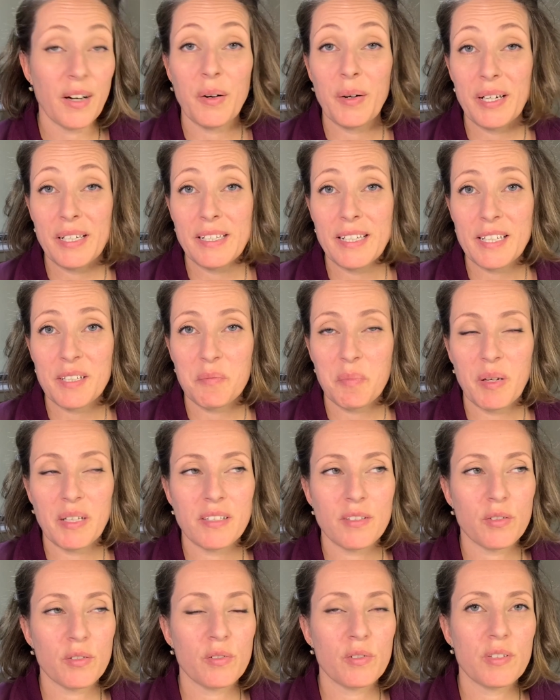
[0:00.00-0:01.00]
I test
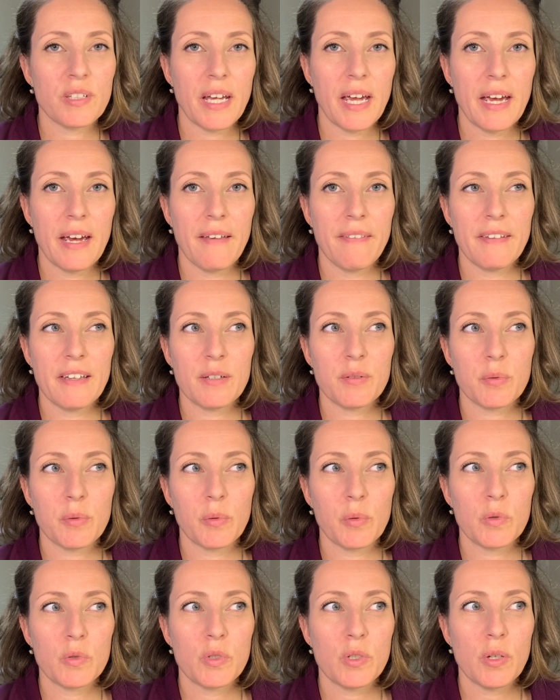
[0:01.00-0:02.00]
pencils, and this will
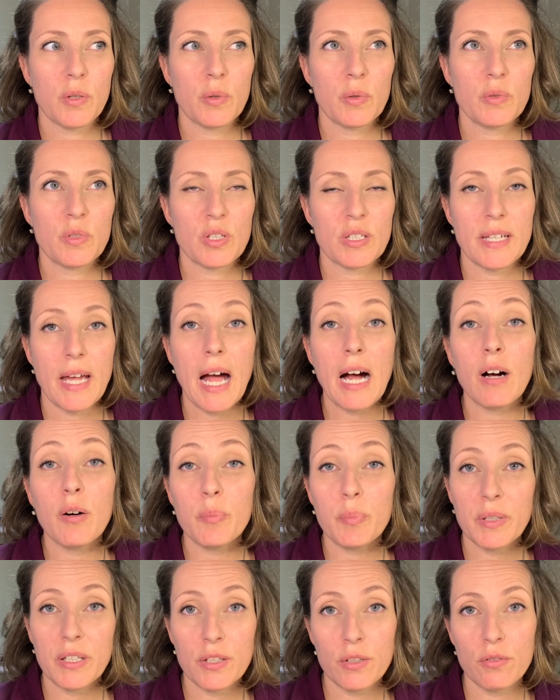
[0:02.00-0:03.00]
also just
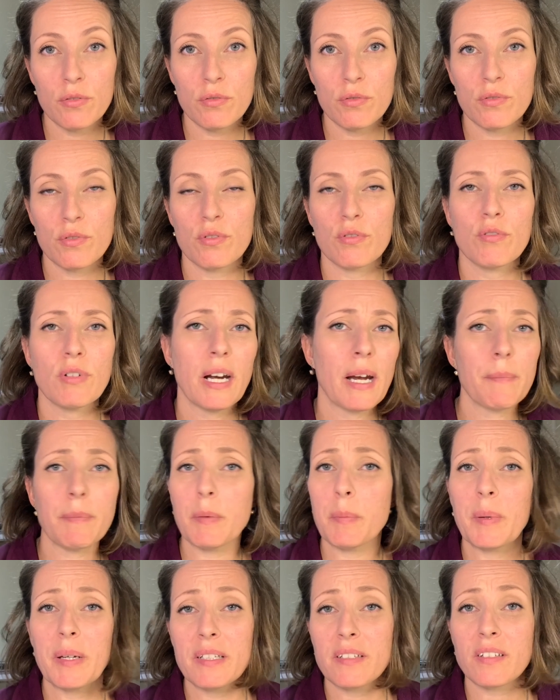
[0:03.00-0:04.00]
help you to grab
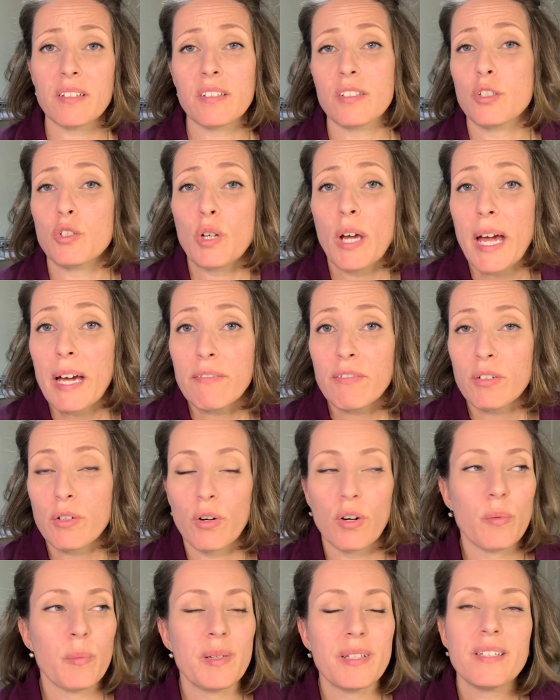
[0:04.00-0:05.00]
the pencils that you have at
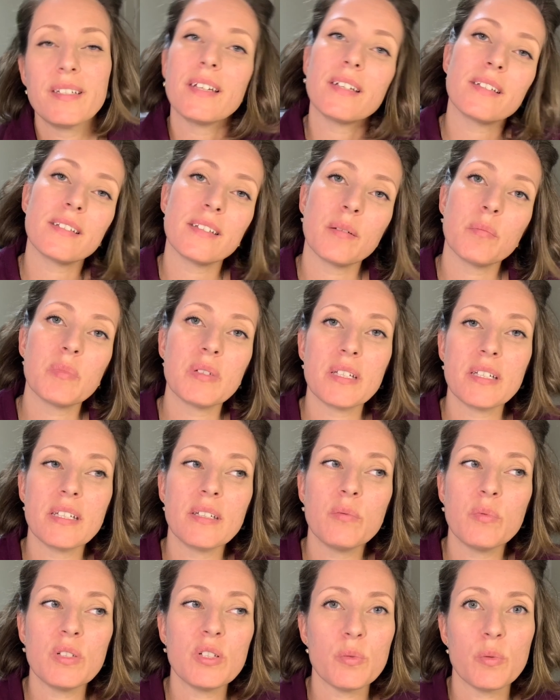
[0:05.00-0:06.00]
home and test them and
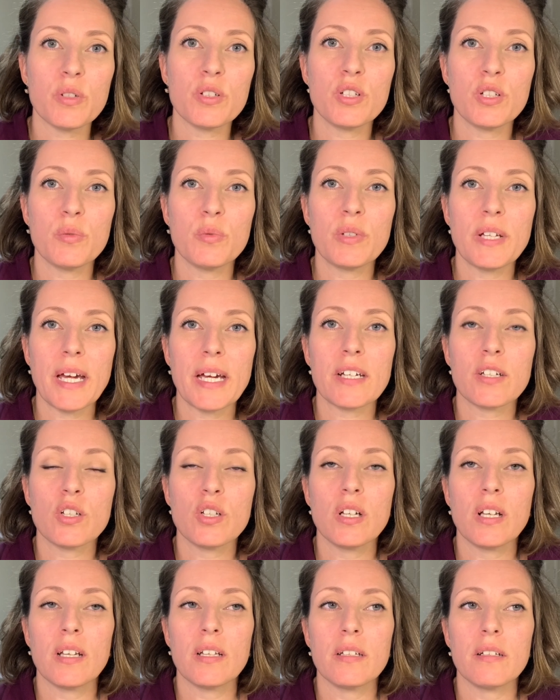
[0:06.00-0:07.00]
see which ones you would
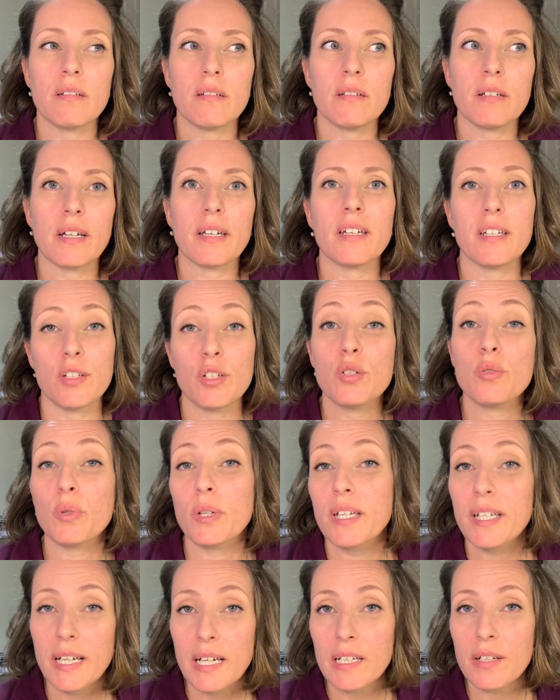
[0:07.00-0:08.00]
actually like
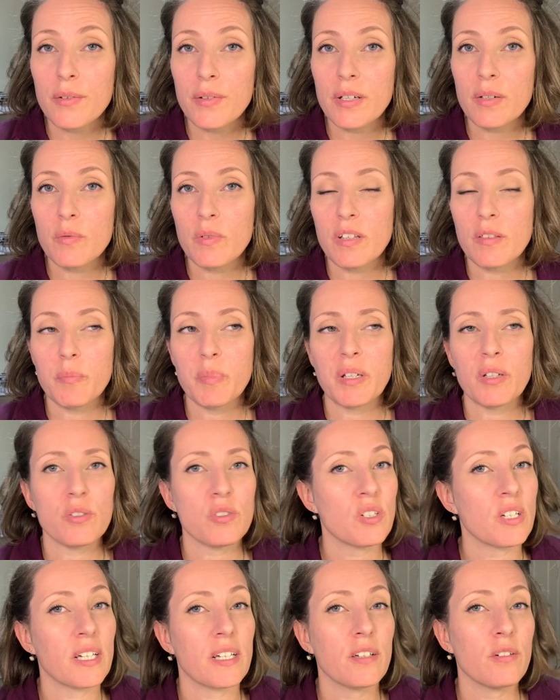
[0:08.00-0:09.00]
enjoy coloring with,
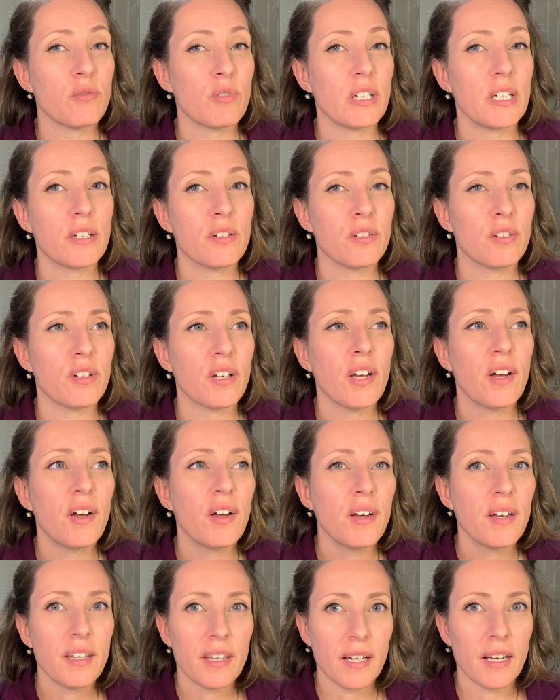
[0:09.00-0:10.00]
because you get a really good
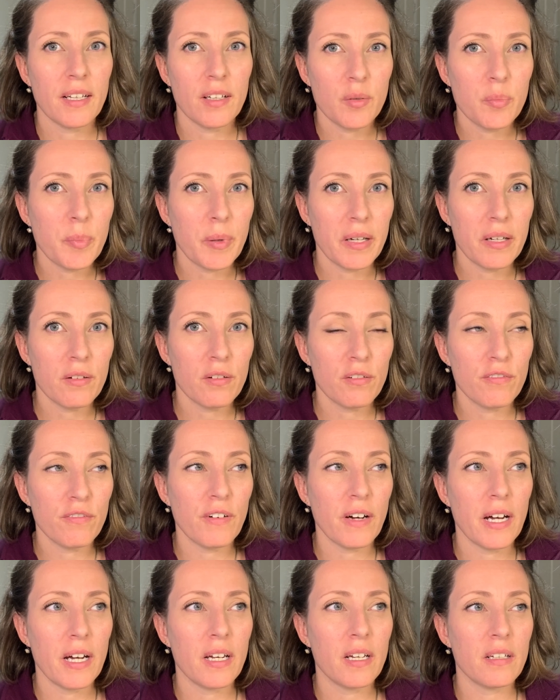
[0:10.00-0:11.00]
color payoff,
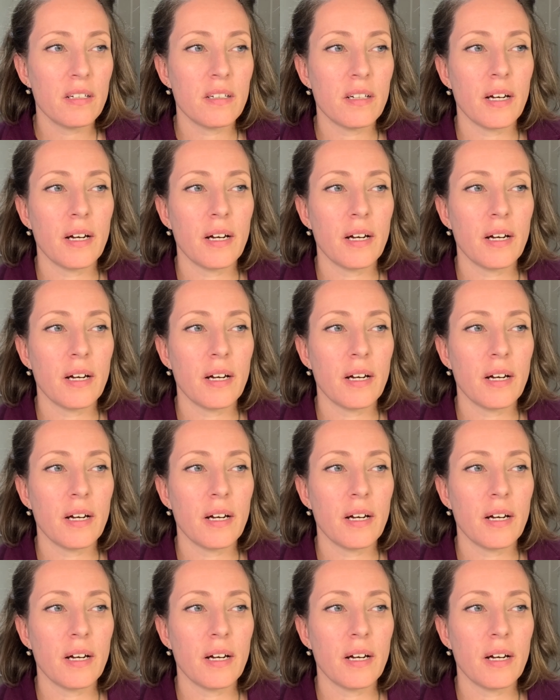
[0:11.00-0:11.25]
and